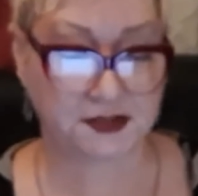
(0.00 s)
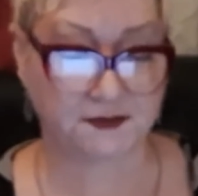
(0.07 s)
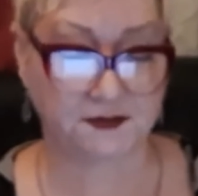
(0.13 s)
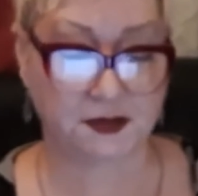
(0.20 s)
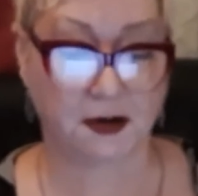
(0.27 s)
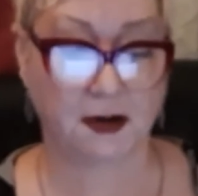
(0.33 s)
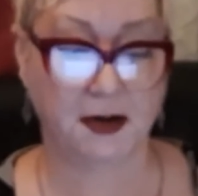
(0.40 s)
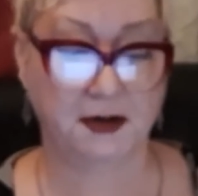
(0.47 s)
have
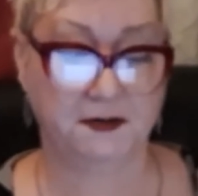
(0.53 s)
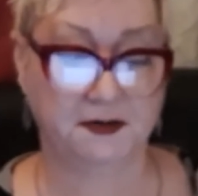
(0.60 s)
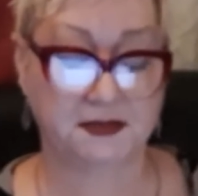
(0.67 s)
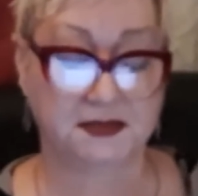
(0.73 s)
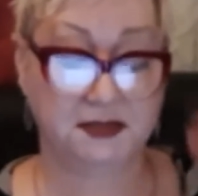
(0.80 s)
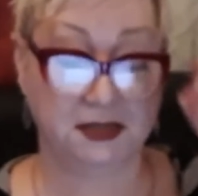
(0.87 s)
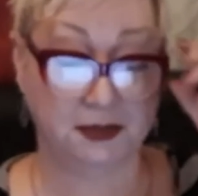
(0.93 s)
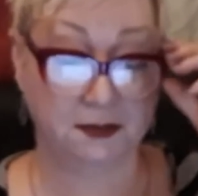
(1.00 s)
died
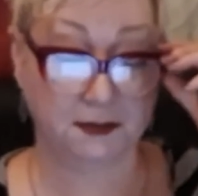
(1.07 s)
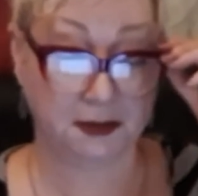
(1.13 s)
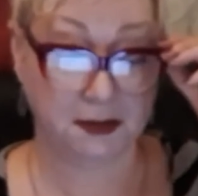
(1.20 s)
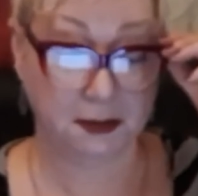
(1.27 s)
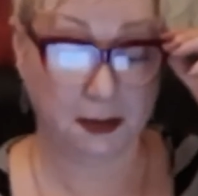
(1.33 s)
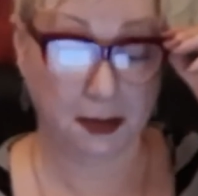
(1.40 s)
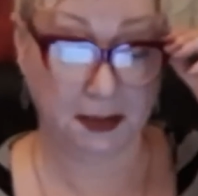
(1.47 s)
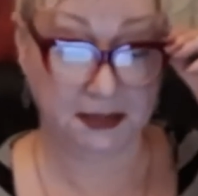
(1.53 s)
this year
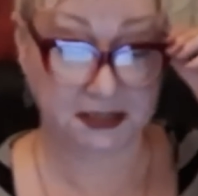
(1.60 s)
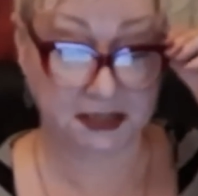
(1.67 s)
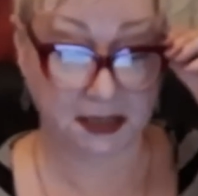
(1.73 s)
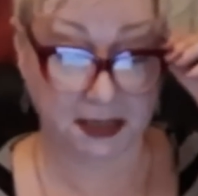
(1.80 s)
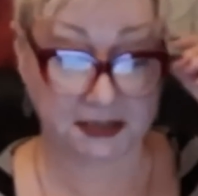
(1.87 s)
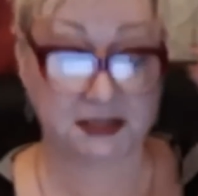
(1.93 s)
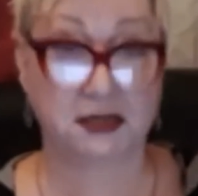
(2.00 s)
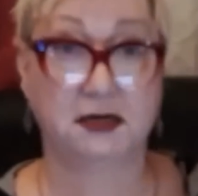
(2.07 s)
in ICE
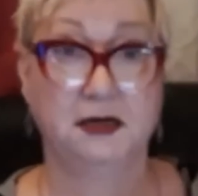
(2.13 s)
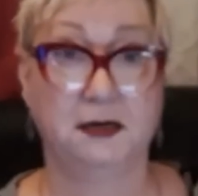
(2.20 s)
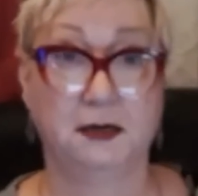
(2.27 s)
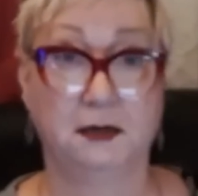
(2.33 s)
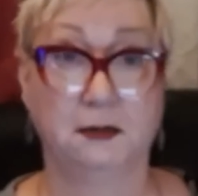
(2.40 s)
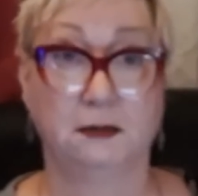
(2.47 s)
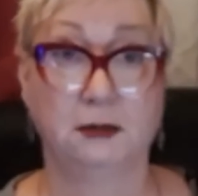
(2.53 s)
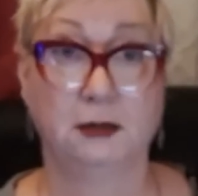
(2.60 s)
custody,
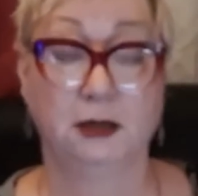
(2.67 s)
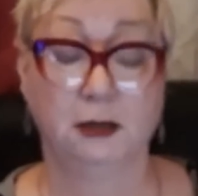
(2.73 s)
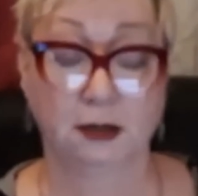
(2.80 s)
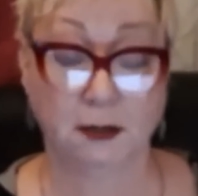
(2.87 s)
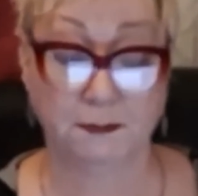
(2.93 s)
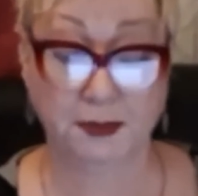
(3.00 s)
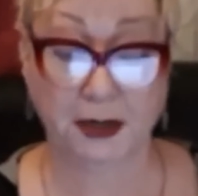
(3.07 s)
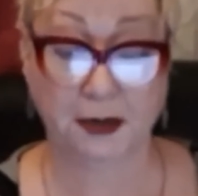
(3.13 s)

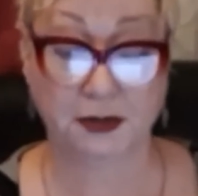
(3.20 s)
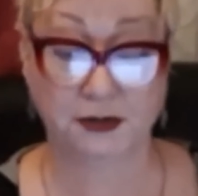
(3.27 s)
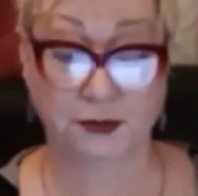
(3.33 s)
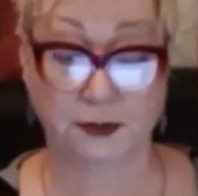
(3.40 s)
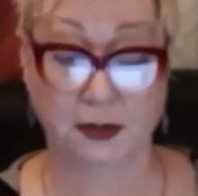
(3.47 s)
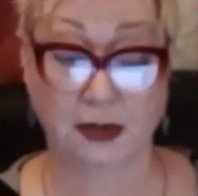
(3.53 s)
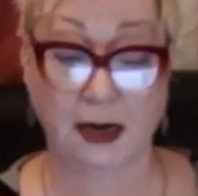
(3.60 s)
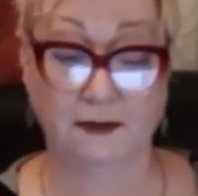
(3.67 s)
compared
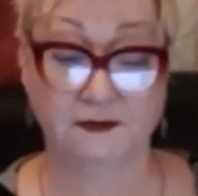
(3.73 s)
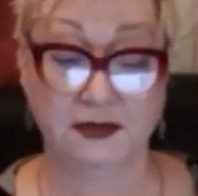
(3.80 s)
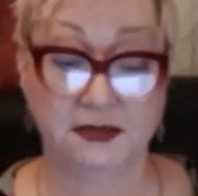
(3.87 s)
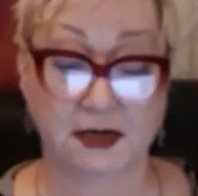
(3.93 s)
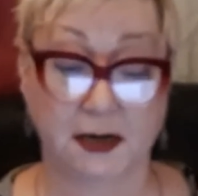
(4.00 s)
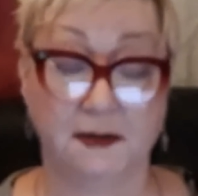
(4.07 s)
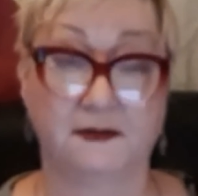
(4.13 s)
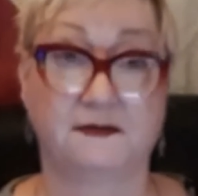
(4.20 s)
to 11
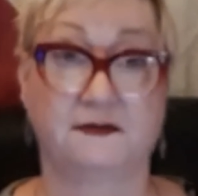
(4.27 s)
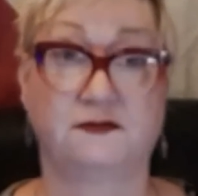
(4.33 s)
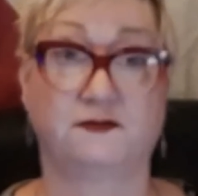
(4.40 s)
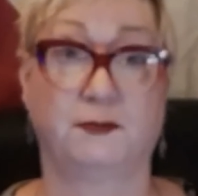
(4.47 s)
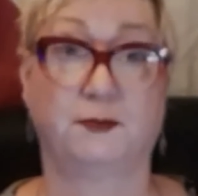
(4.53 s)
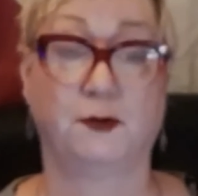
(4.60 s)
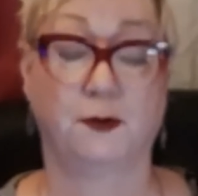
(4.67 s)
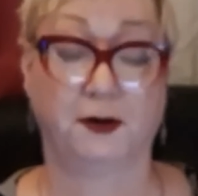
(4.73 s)
deaths
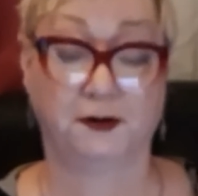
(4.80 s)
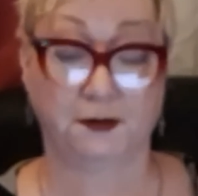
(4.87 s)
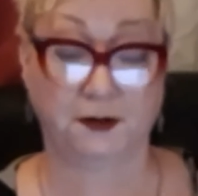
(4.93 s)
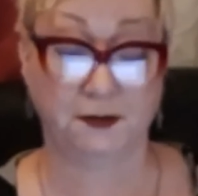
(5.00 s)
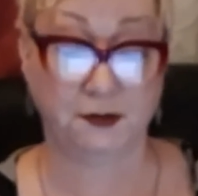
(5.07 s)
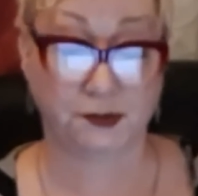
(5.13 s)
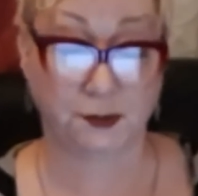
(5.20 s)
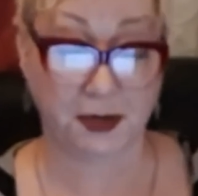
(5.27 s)
reported
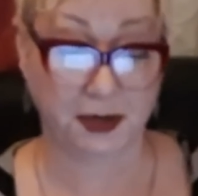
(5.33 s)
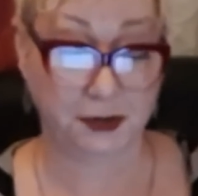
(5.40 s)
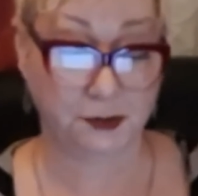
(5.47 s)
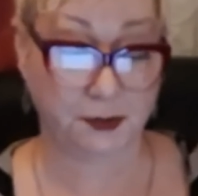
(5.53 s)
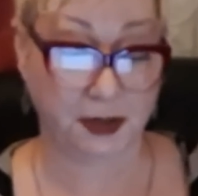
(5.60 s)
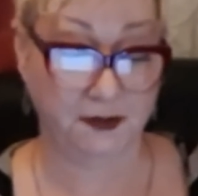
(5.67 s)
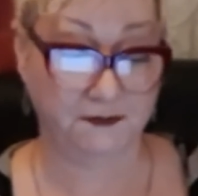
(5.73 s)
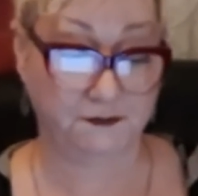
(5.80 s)
in
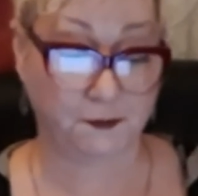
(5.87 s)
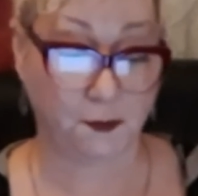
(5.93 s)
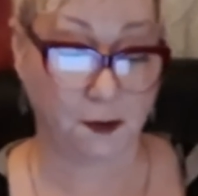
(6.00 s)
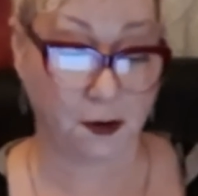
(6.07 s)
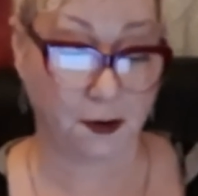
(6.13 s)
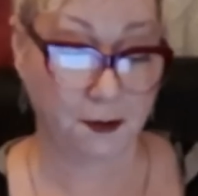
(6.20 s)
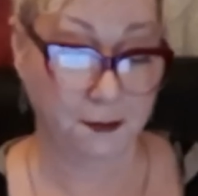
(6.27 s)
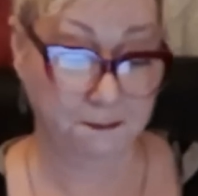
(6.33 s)

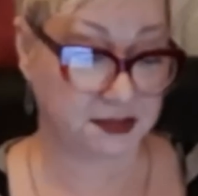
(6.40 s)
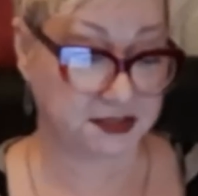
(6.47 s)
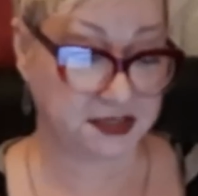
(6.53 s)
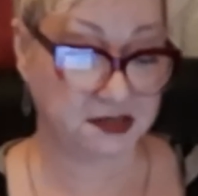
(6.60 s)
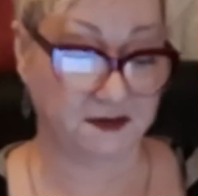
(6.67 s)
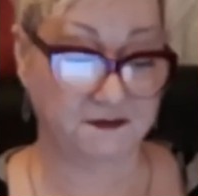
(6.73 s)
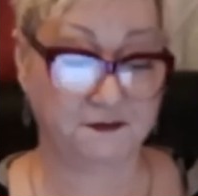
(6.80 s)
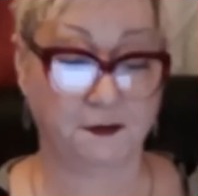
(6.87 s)
2024. This is
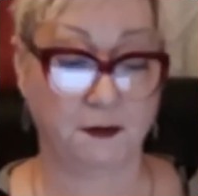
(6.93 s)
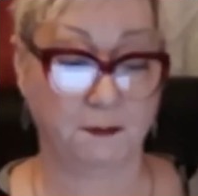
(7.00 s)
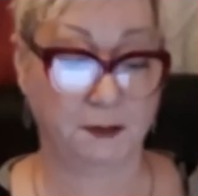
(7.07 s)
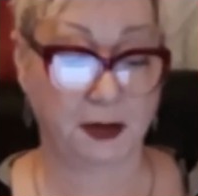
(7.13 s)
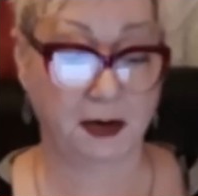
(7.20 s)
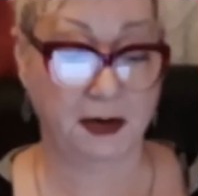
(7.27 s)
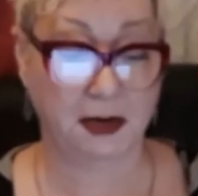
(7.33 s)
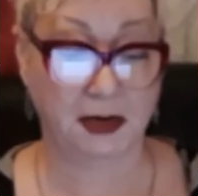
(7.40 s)
confirmed
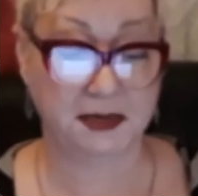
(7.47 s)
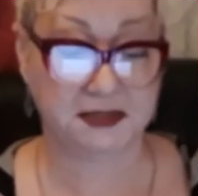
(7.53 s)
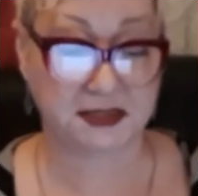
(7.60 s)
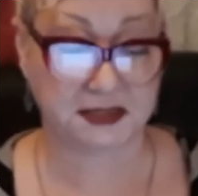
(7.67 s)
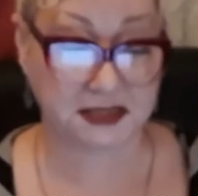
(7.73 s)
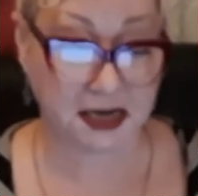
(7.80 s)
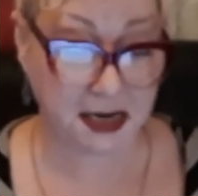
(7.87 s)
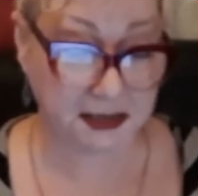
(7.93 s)
by
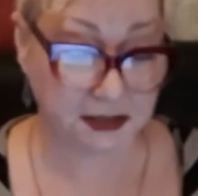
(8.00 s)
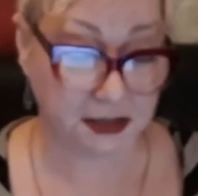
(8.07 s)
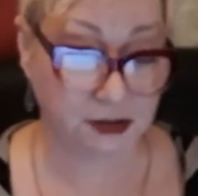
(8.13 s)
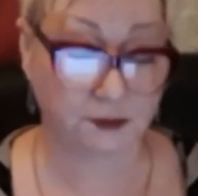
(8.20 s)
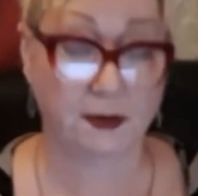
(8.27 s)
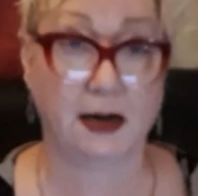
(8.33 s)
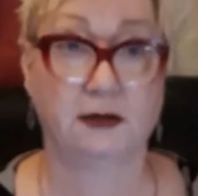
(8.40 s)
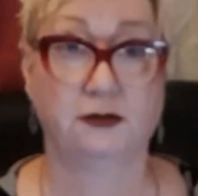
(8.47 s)
ICE's acting
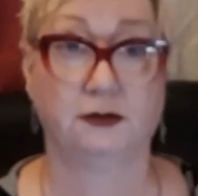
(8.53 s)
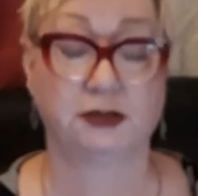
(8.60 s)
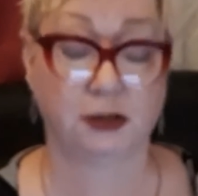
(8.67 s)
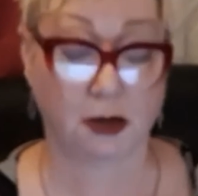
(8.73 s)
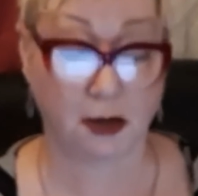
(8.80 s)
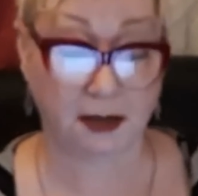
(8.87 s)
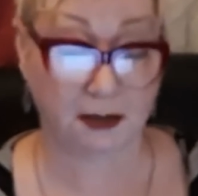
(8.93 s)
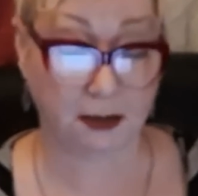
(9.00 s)
director, Todd